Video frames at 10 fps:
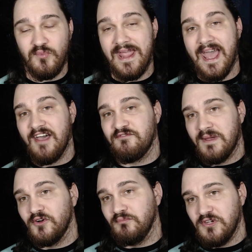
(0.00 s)
We have
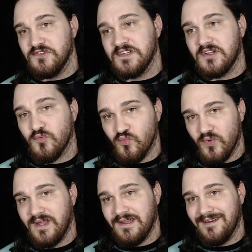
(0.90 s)
metal music
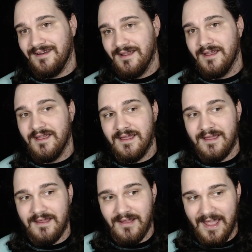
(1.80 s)
written
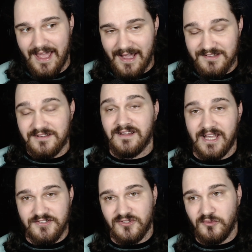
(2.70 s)
as a
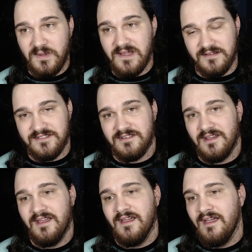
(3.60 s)
classical piece.
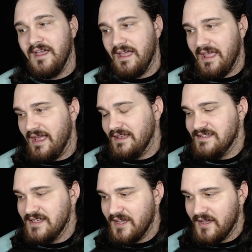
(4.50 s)

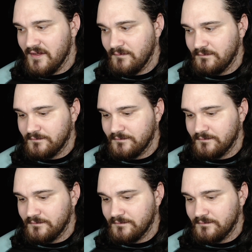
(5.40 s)
And uh,